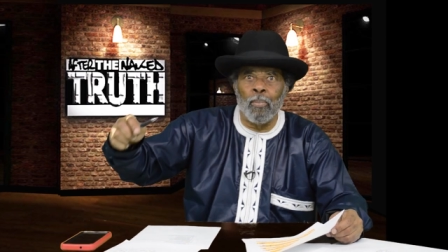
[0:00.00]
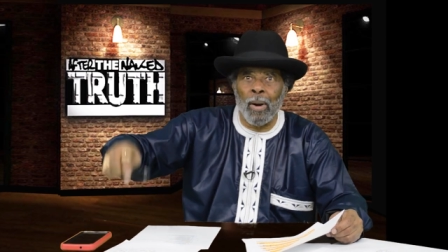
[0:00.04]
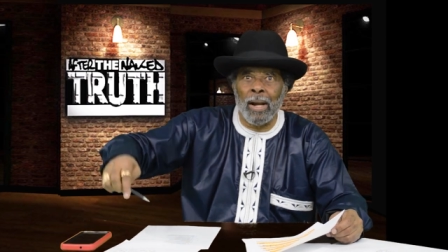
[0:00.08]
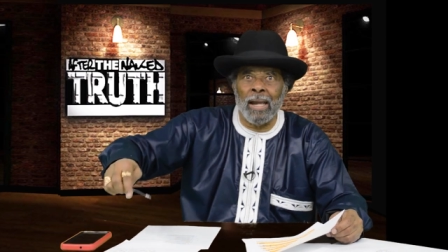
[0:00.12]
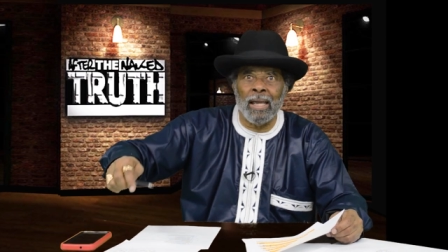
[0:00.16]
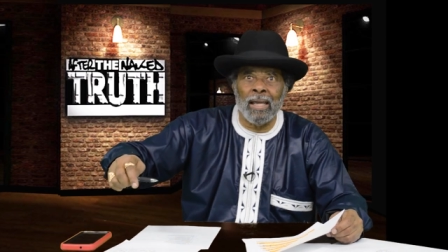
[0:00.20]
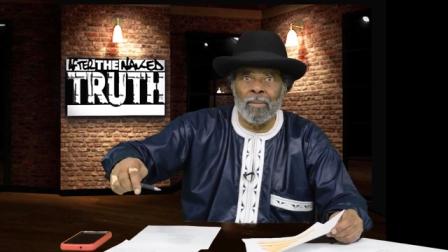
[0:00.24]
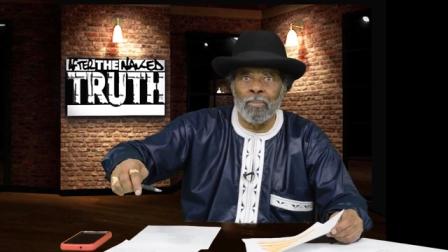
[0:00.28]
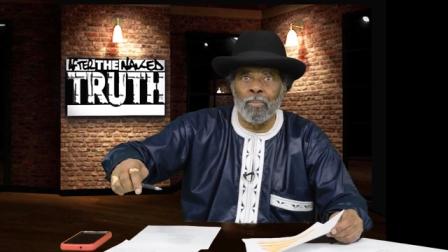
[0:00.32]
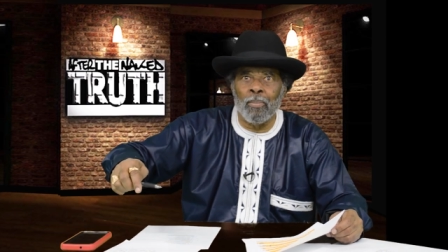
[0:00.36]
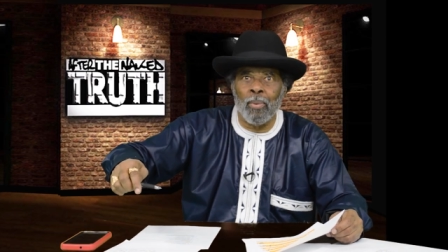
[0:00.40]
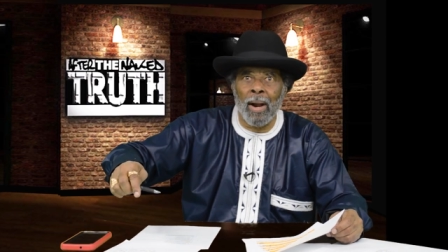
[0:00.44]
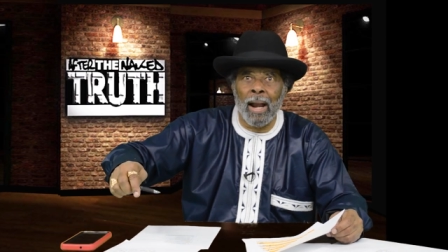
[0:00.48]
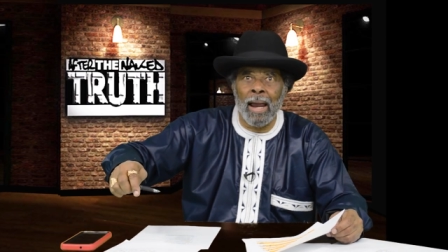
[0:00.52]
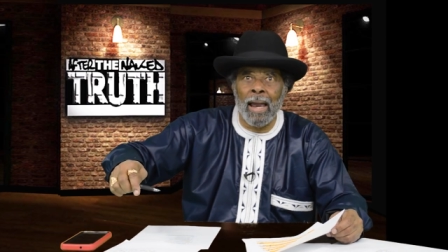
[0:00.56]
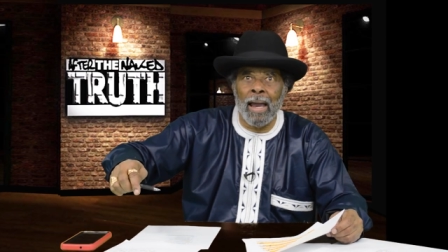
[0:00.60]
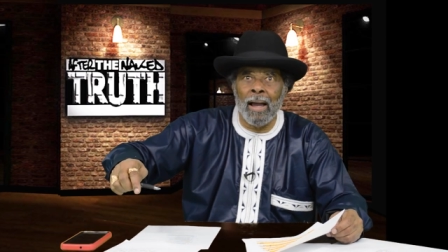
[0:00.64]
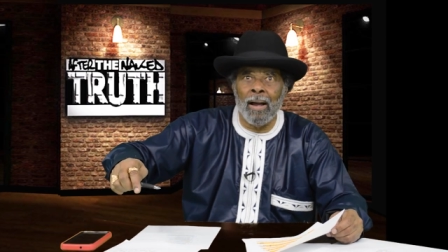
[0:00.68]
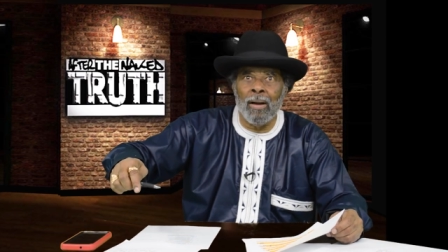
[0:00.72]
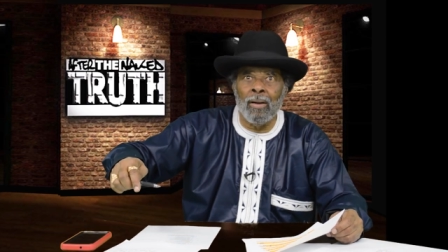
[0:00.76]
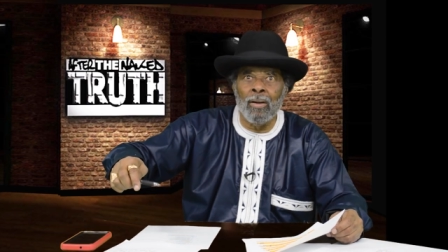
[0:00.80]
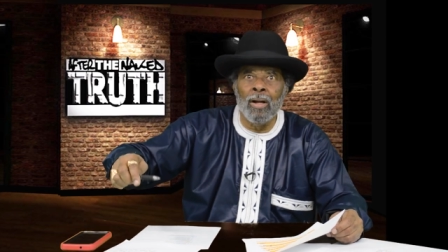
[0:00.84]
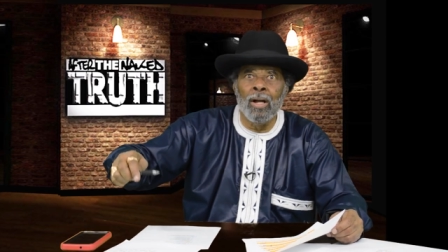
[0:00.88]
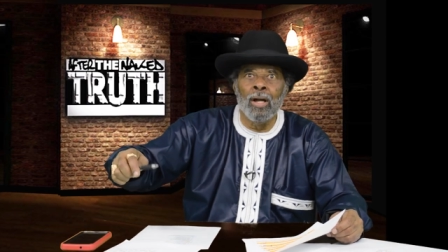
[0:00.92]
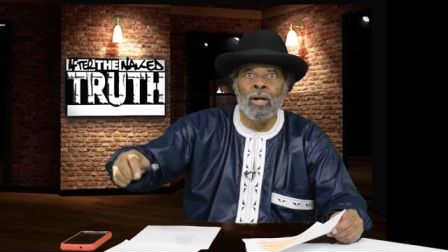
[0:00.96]
Breaking
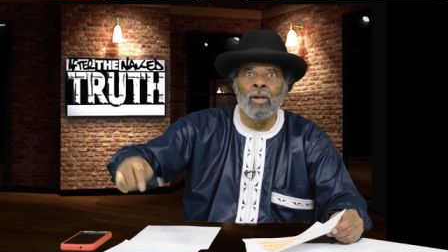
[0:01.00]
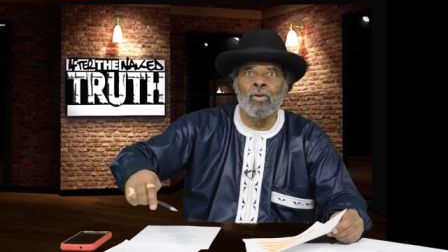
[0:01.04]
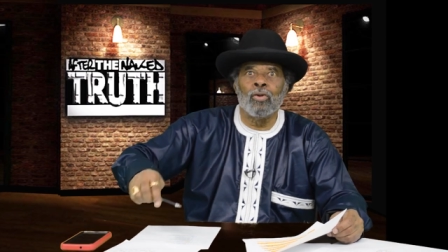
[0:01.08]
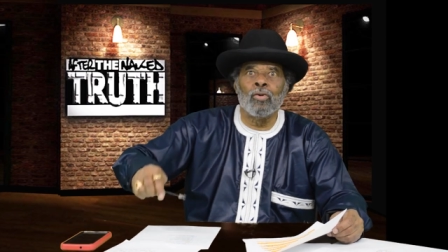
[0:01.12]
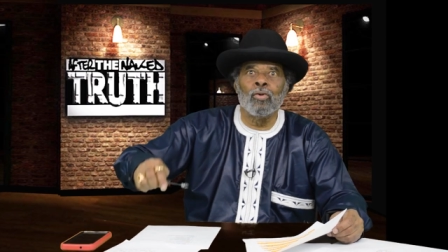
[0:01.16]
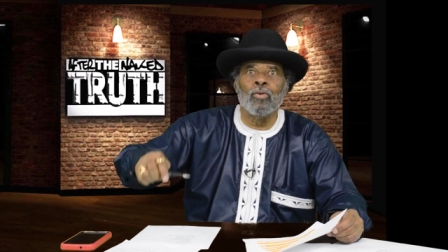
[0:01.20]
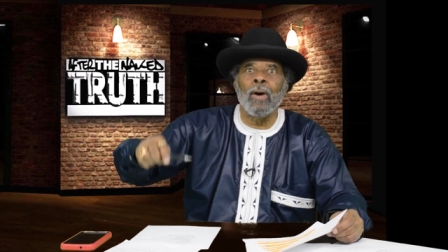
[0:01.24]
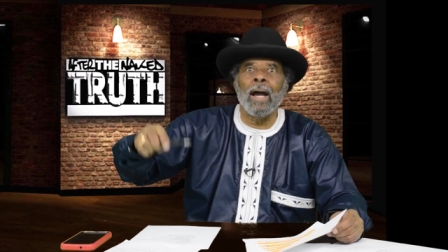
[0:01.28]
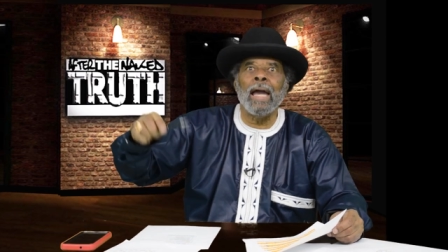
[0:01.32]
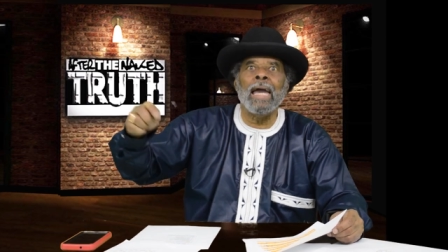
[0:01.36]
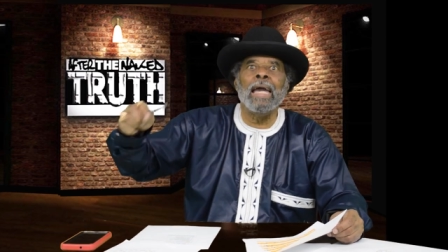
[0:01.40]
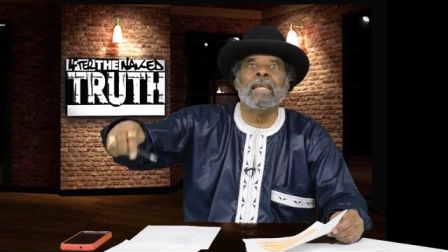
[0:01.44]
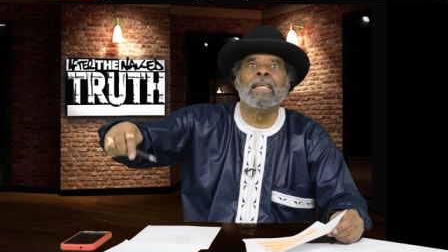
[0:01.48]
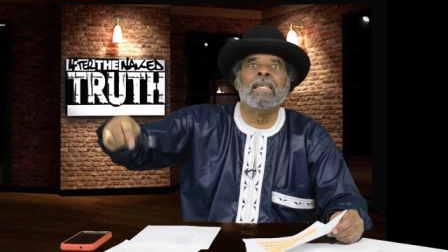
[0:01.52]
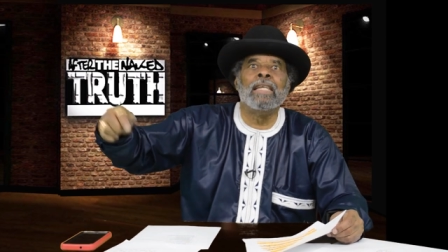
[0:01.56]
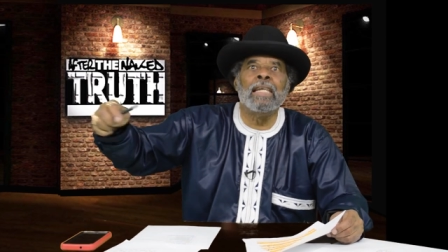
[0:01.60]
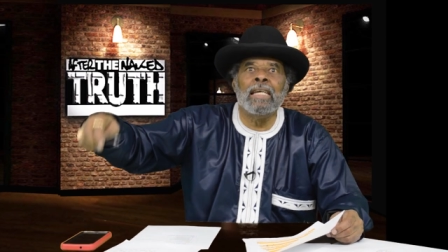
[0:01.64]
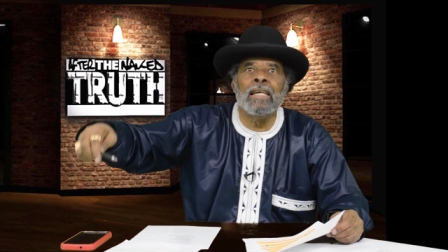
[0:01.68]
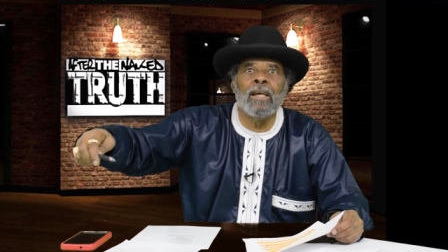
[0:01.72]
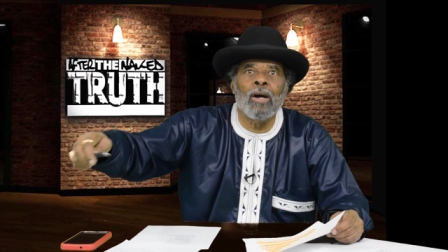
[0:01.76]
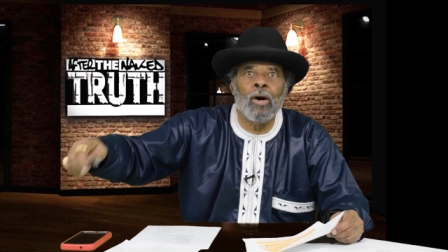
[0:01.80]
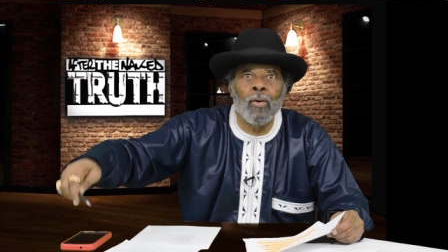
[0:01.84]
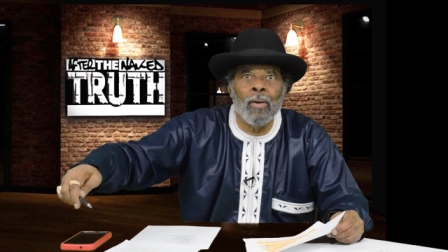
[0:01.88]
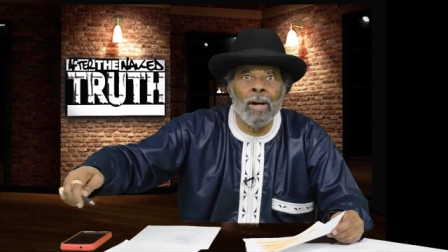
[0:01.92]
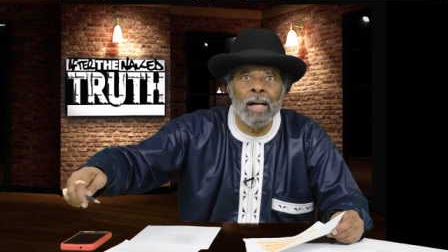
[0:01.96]
Brown to A
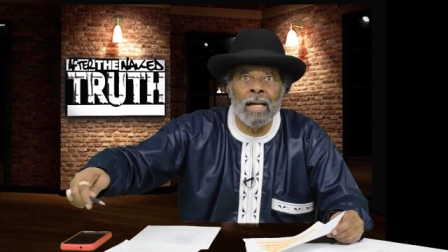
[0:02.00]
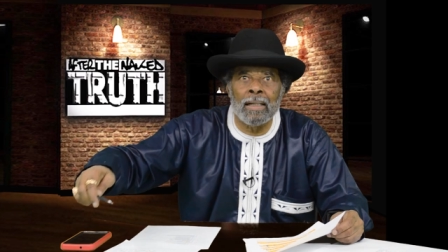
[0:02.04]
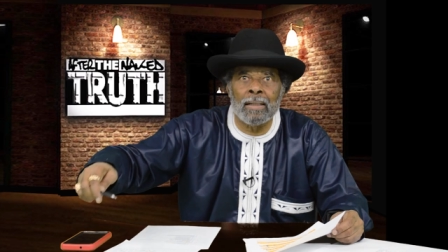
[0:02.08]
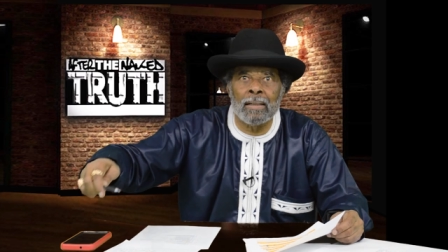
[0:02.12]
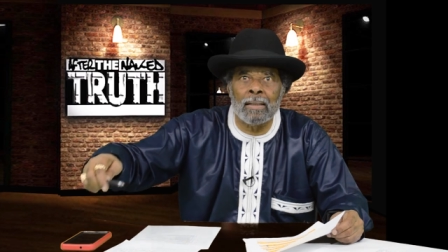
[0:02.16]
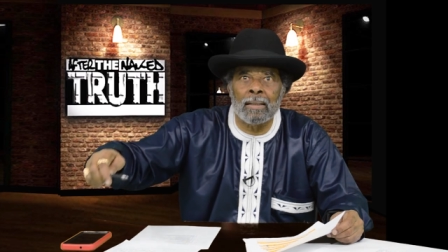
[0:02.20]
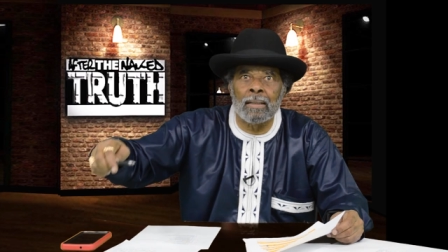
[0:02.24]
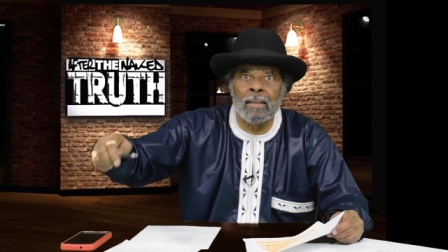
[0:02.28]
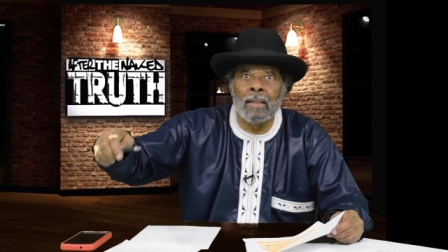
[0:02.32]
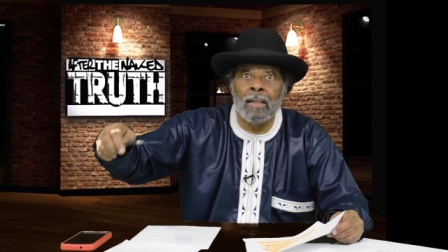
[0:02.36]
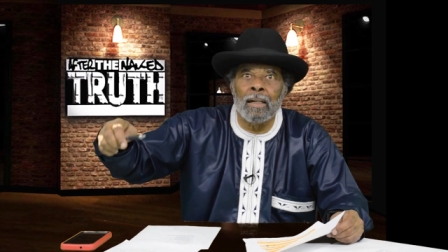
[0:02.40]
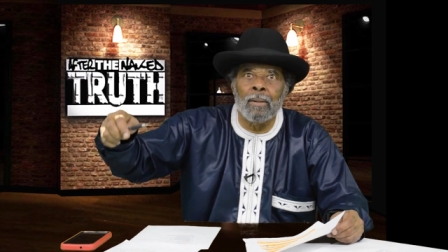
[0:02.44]
D O S,